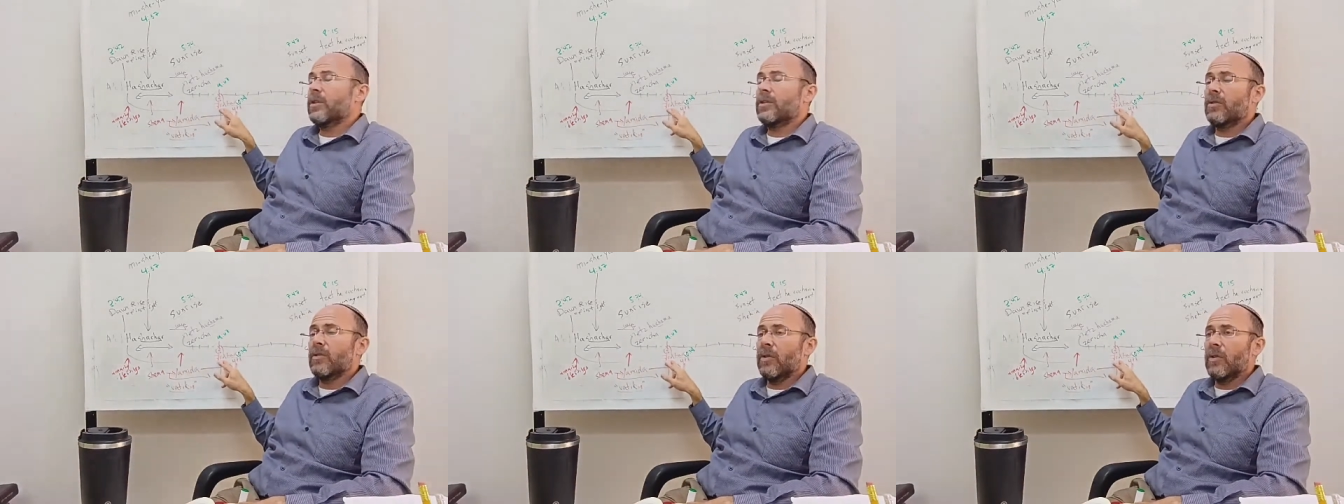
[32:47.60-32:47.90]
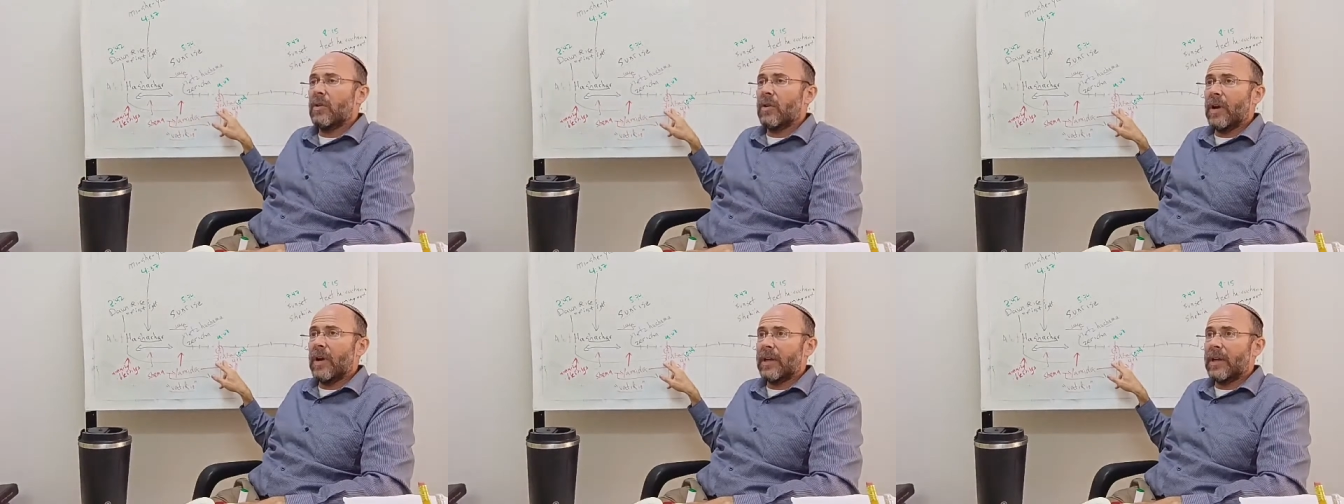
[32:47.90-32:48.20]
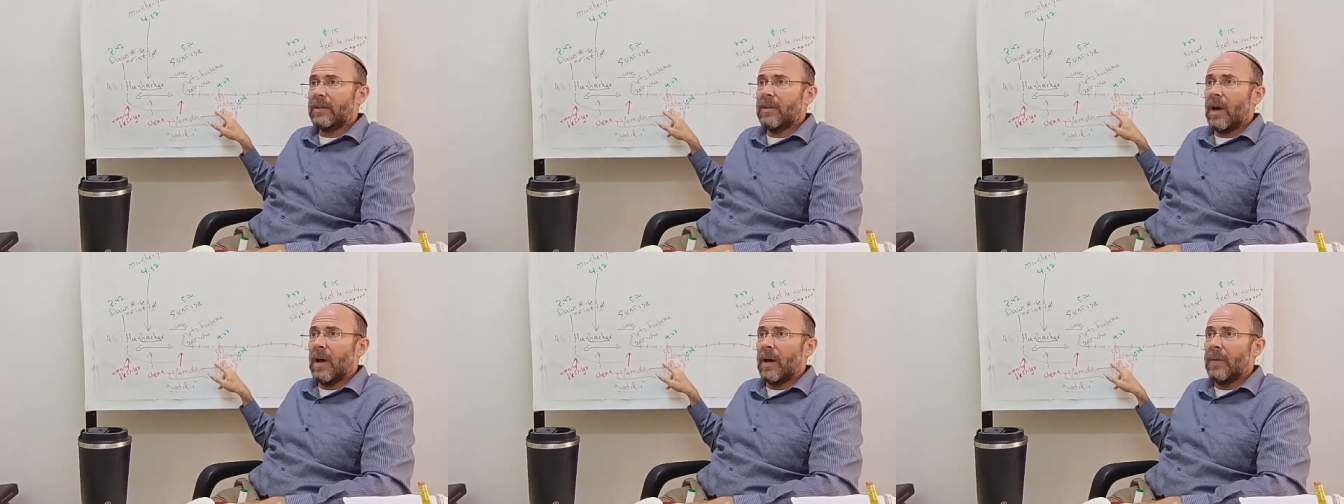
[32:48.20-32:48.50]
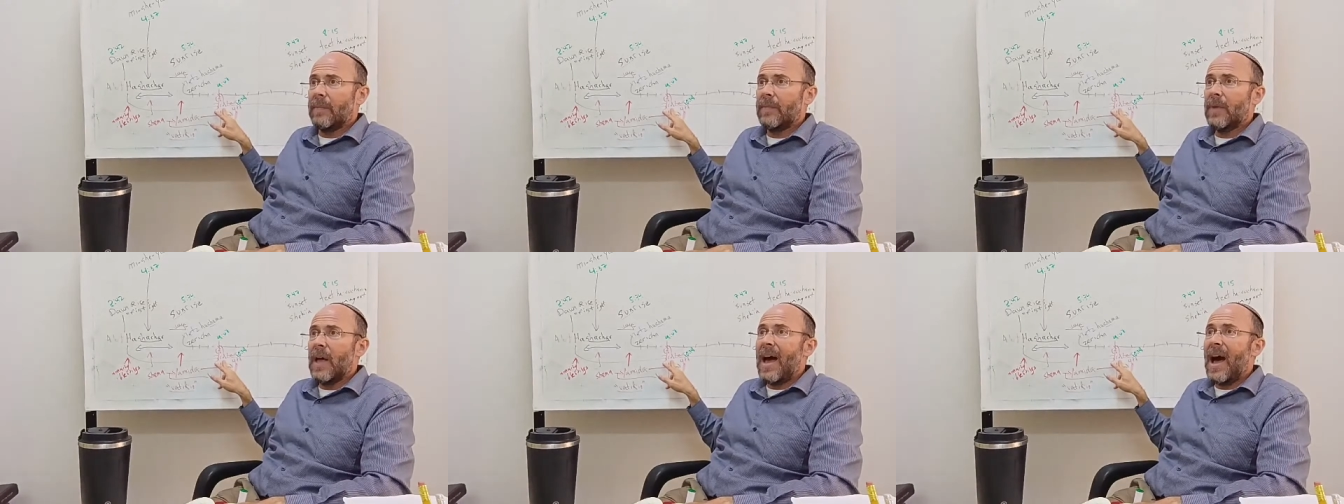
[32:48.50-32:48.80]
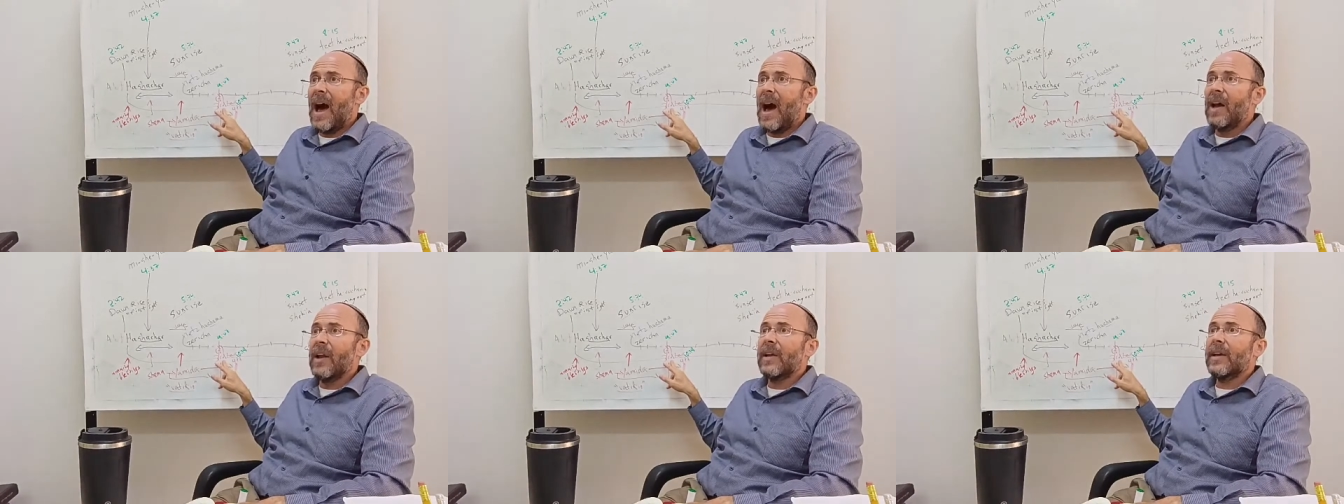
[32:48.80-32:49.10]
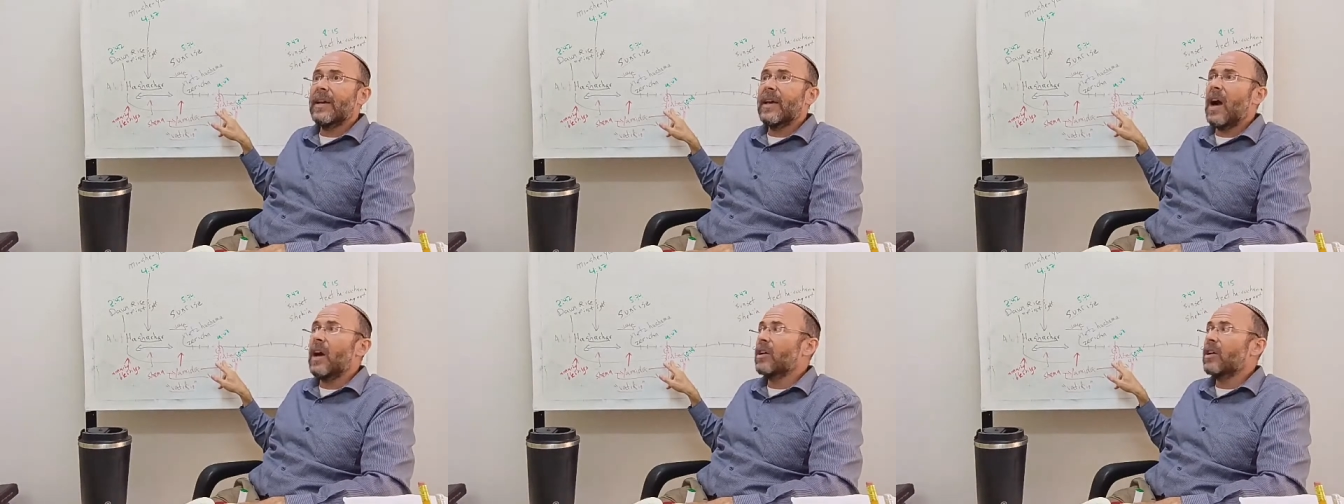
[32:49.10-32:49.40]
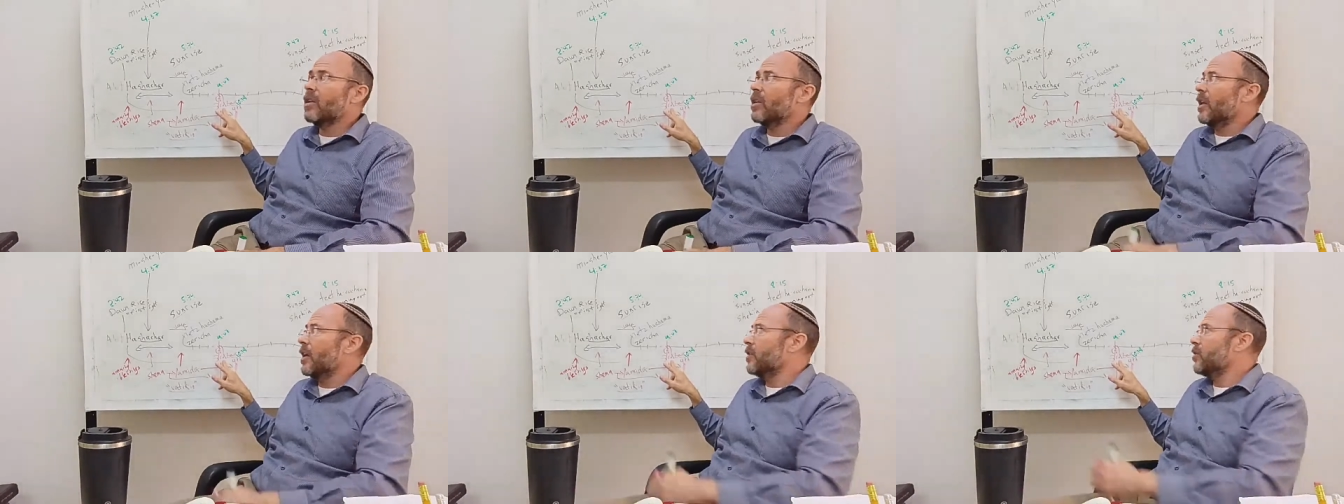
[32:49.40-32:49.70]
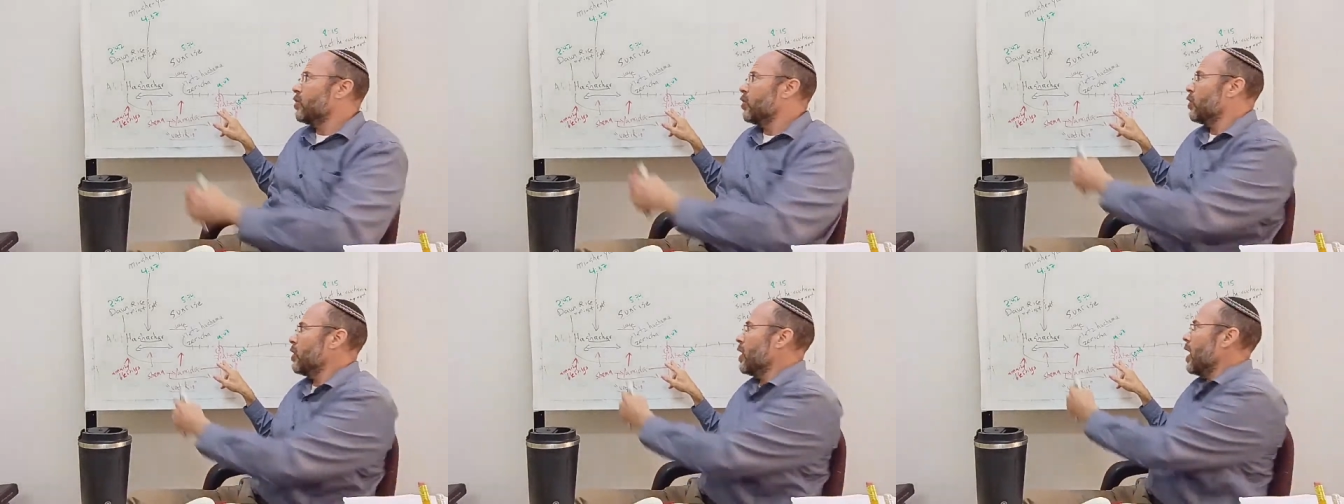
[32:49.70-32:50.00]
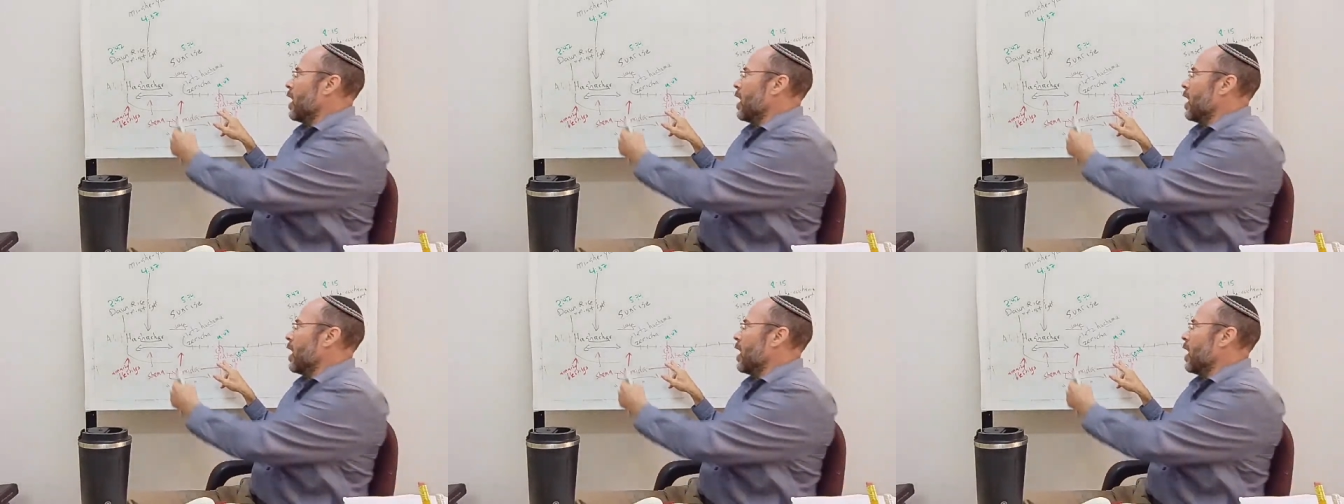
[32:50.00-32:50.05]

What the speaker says: the correct time. How to calculate? You